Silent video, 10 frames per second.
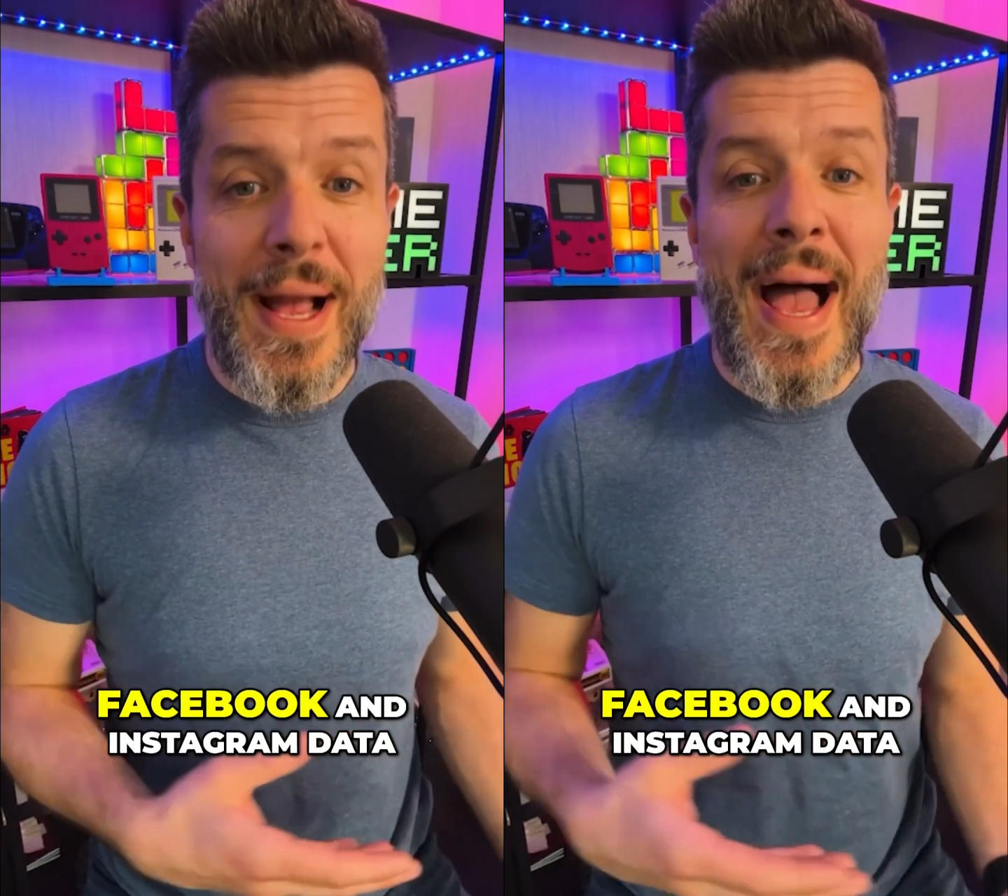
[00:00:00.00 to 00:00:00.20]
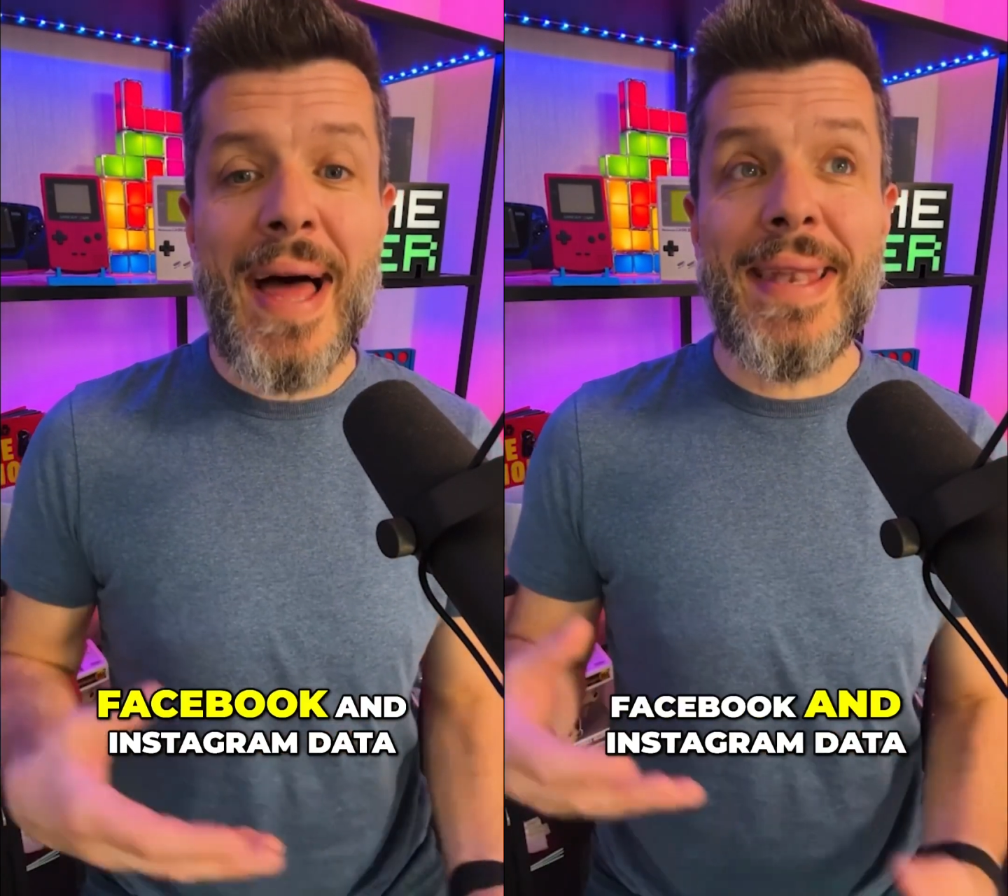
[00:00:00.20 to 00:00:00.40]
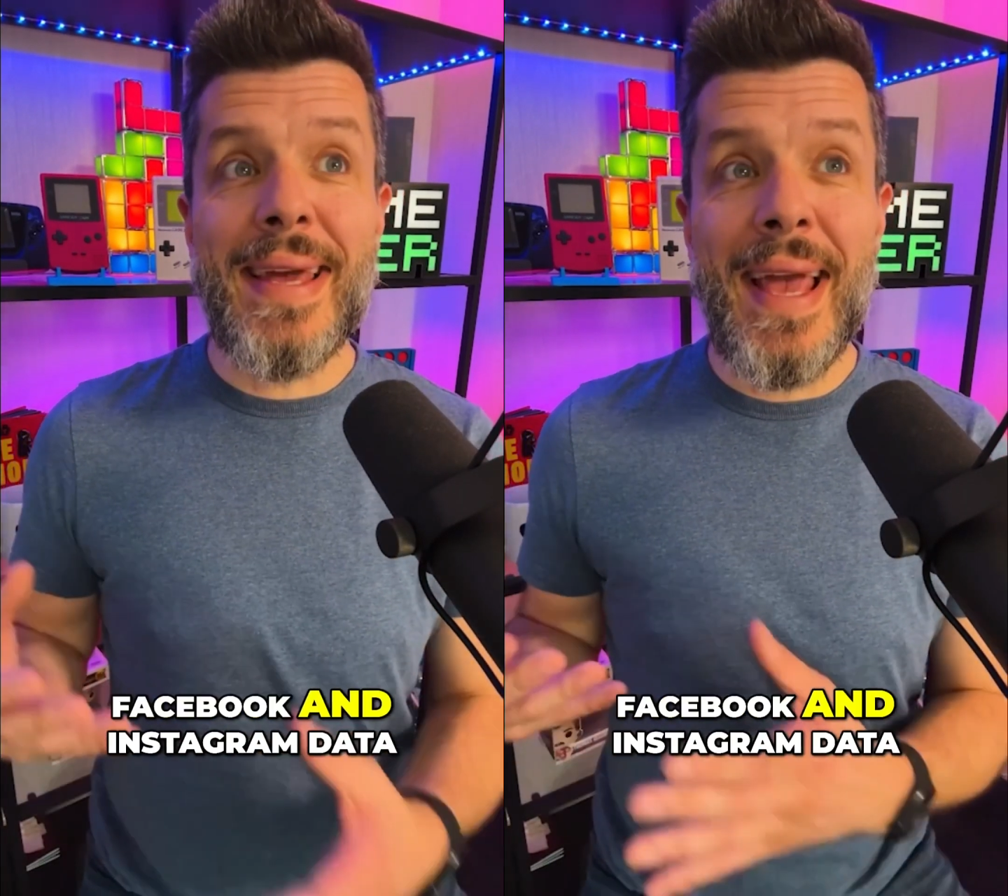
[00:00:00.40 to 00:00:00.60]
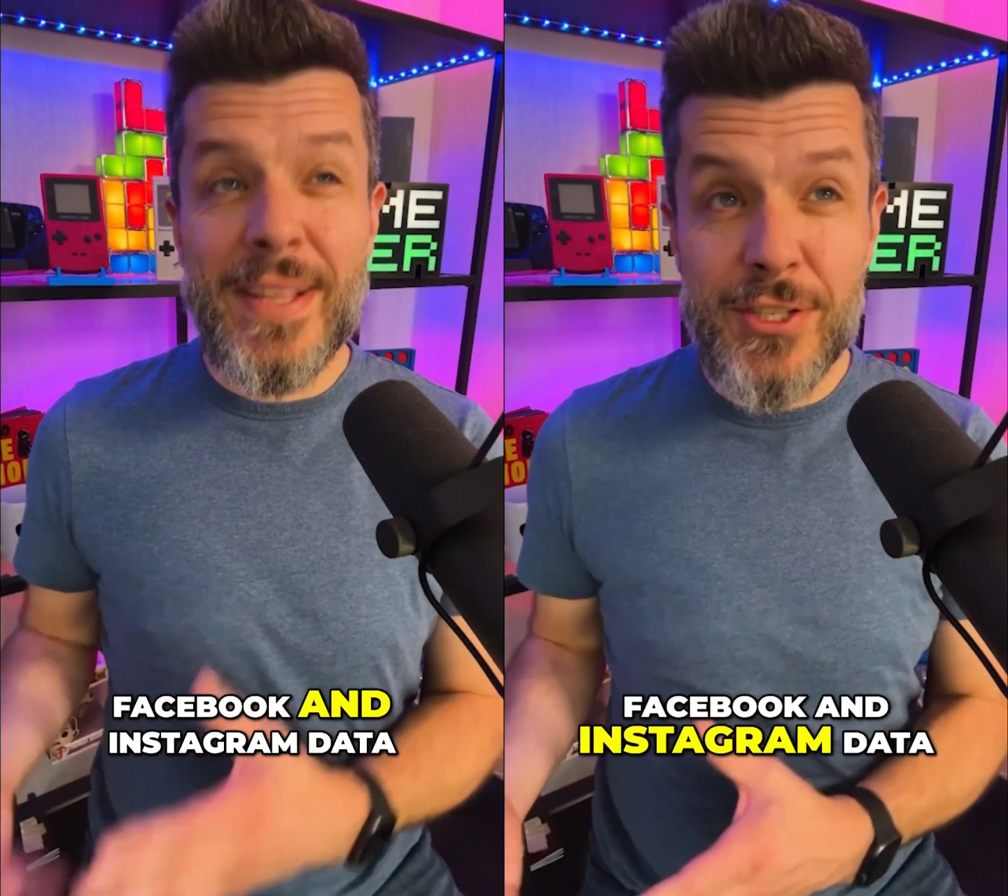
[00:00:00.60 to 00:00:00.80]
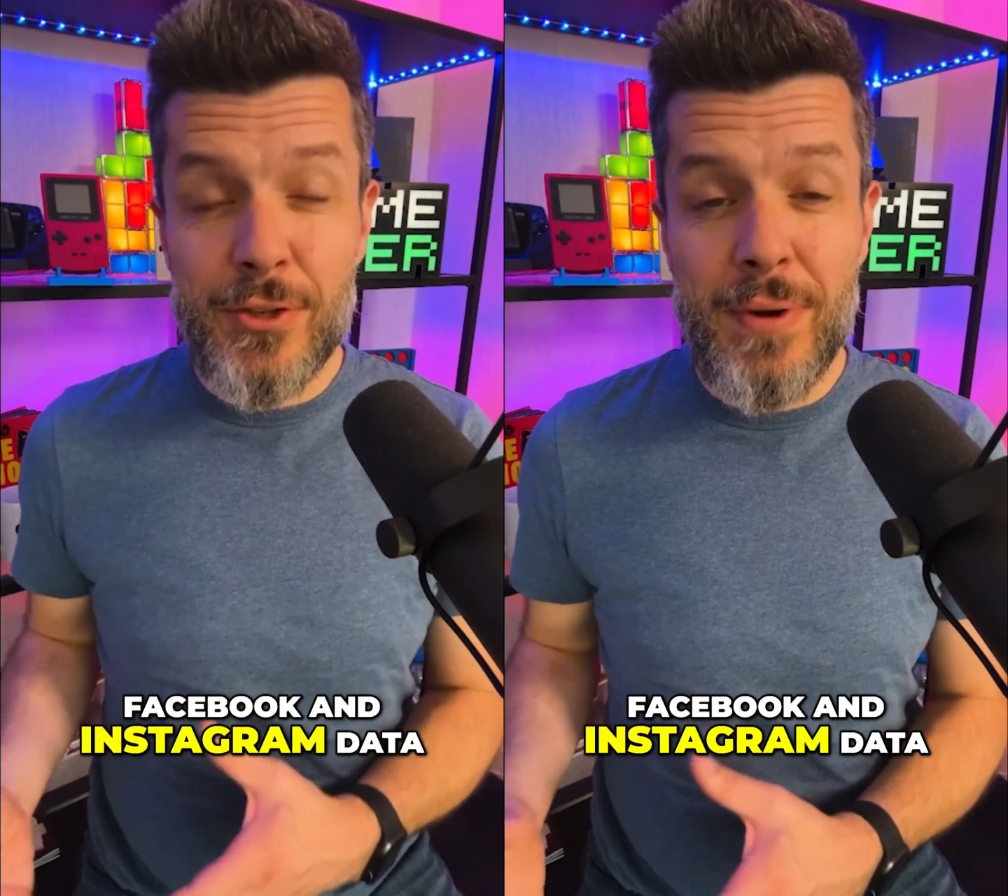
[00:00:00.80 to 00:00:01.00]
and
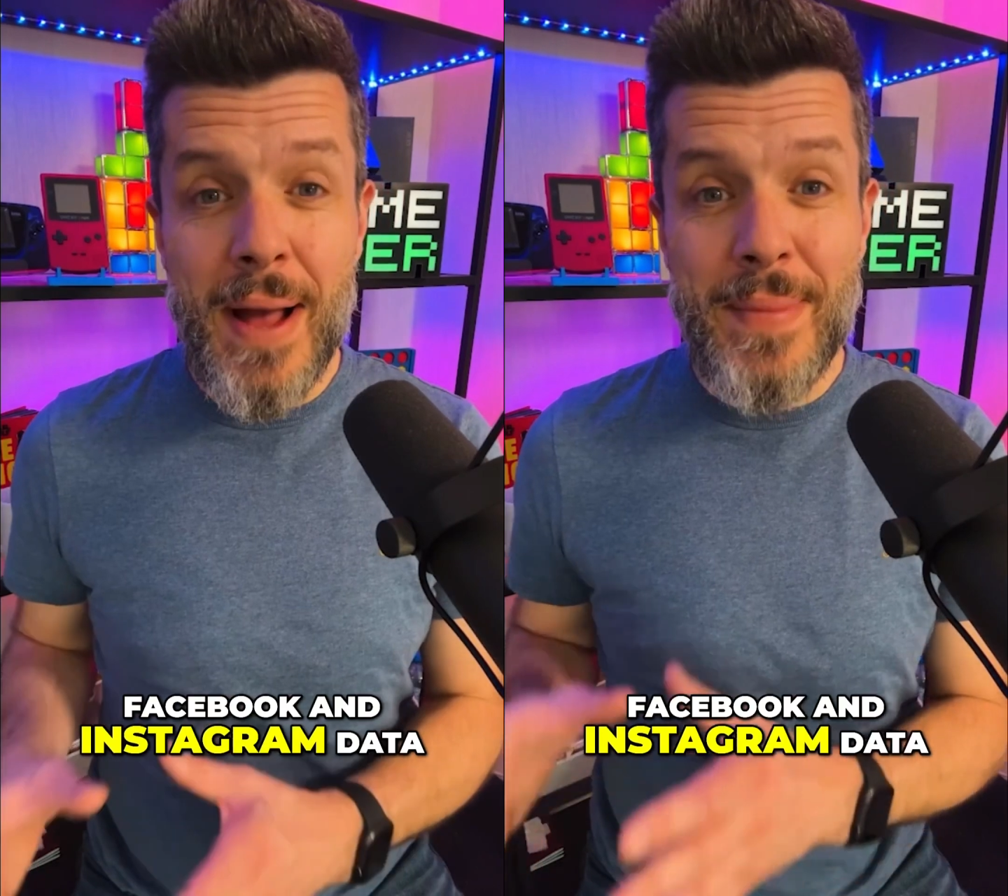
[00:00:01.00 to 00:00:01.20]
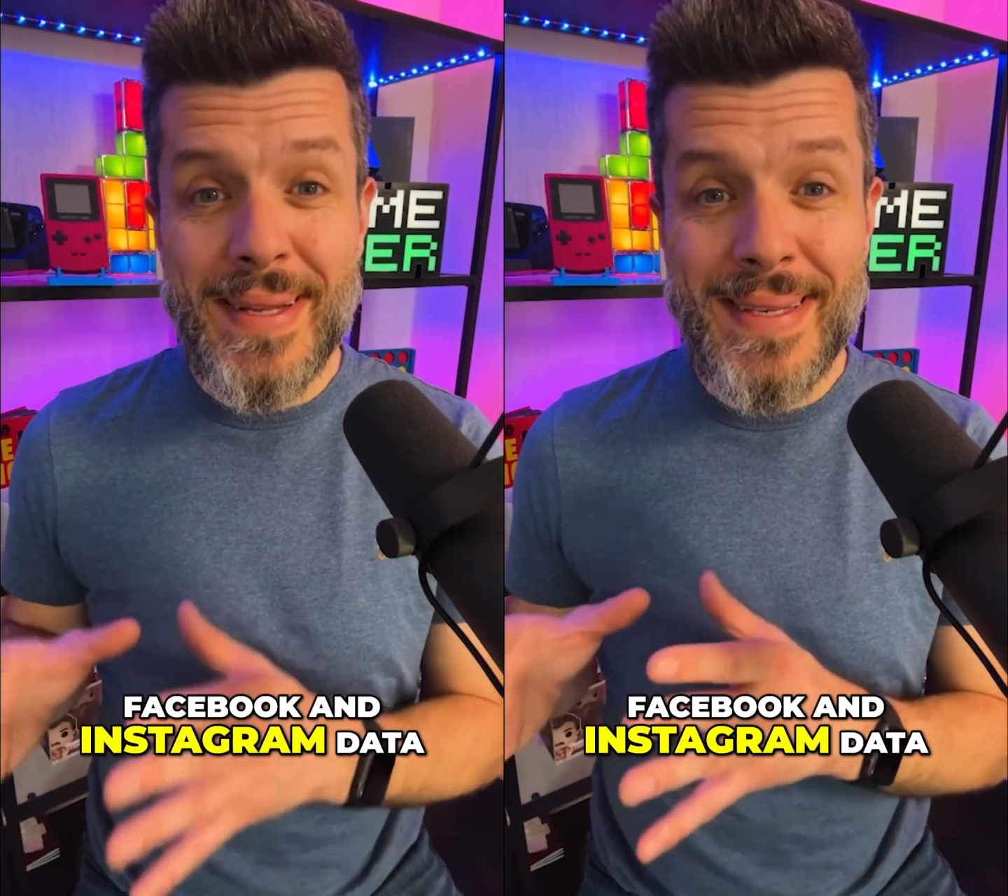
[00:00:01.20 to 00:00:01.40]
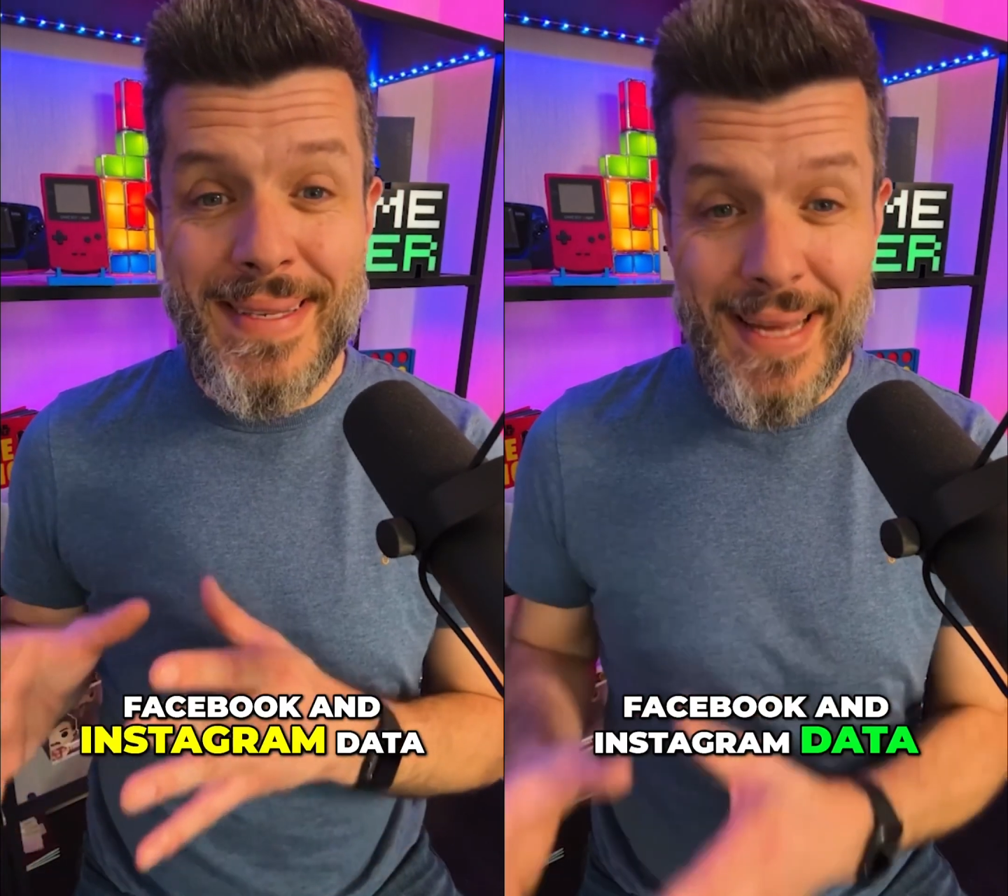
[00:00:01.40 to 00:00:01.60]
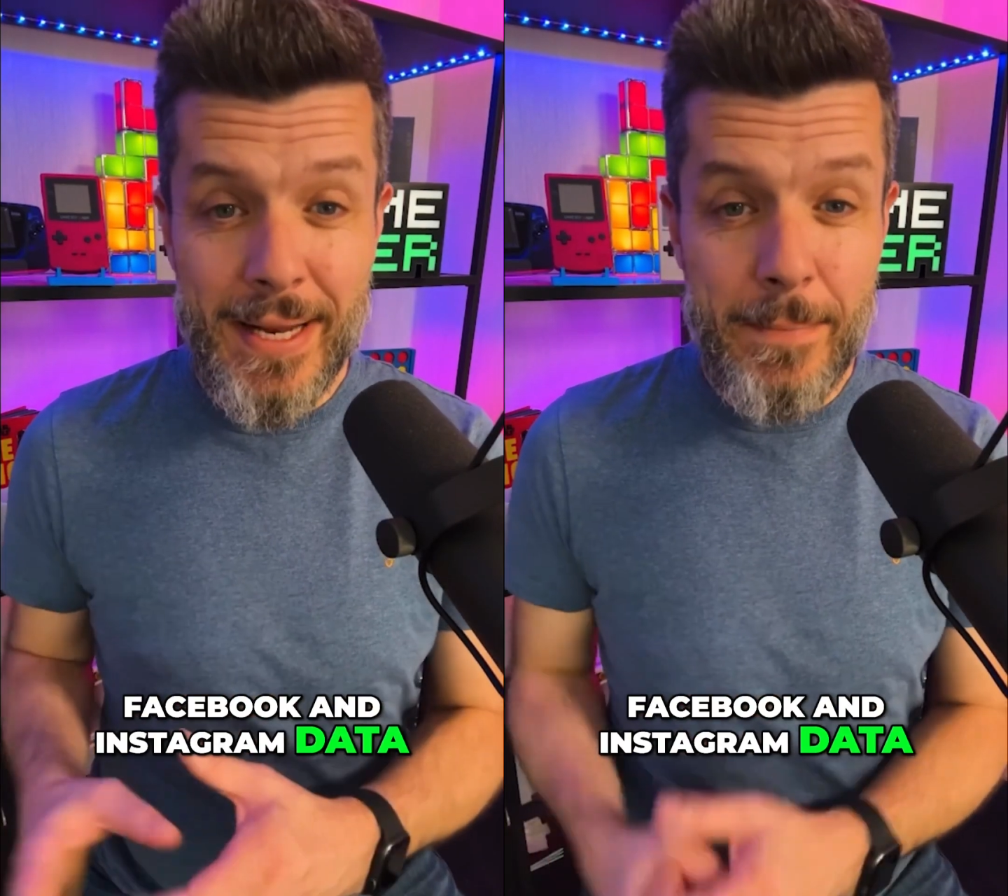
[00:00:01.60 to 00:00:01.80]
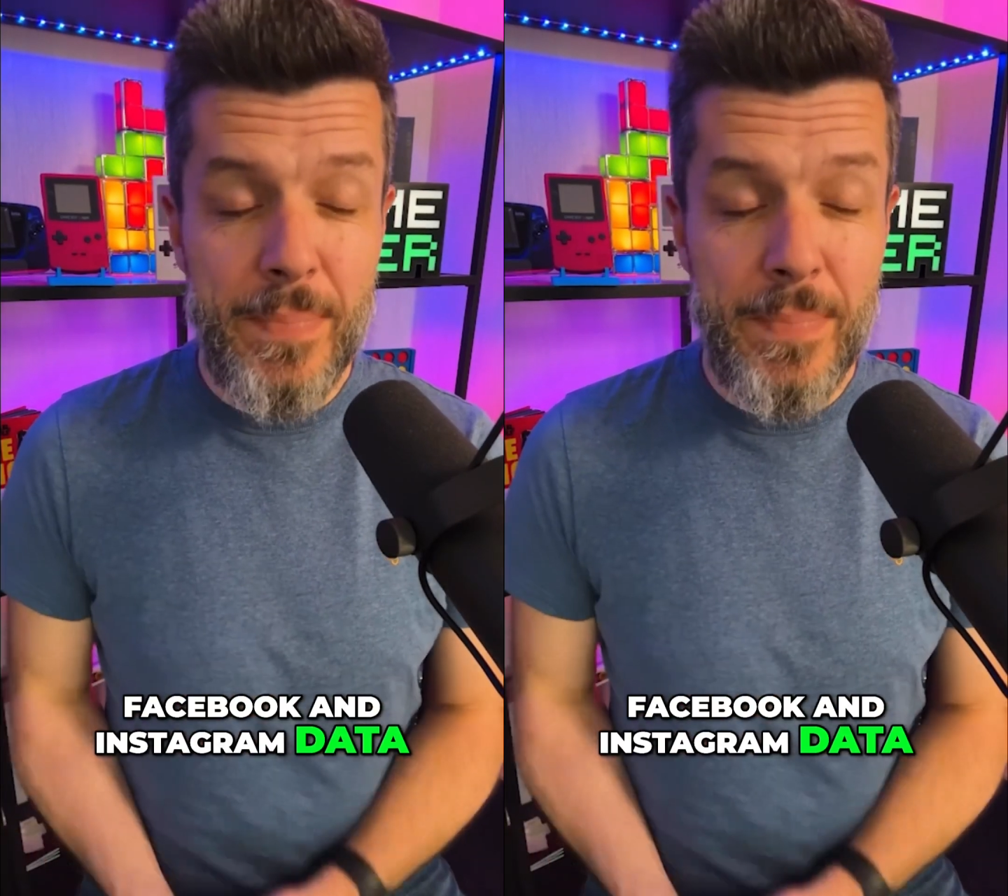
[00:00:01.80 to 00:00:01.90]
Instagram data.